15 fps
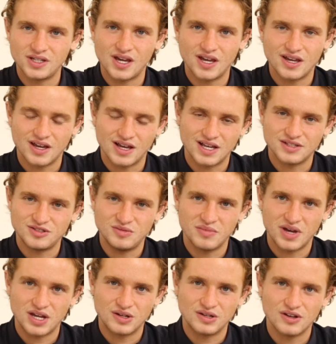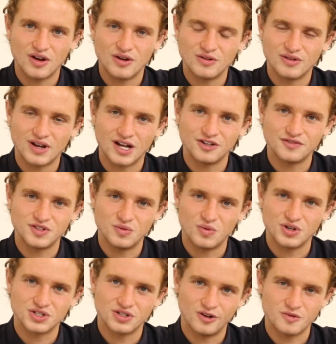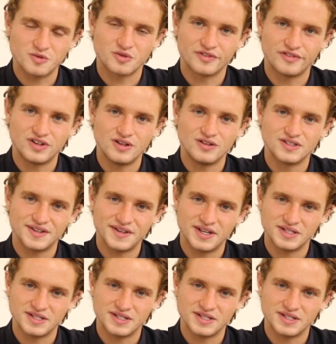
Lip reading: Piguet, as you may know now if you watch a lot of the reviews,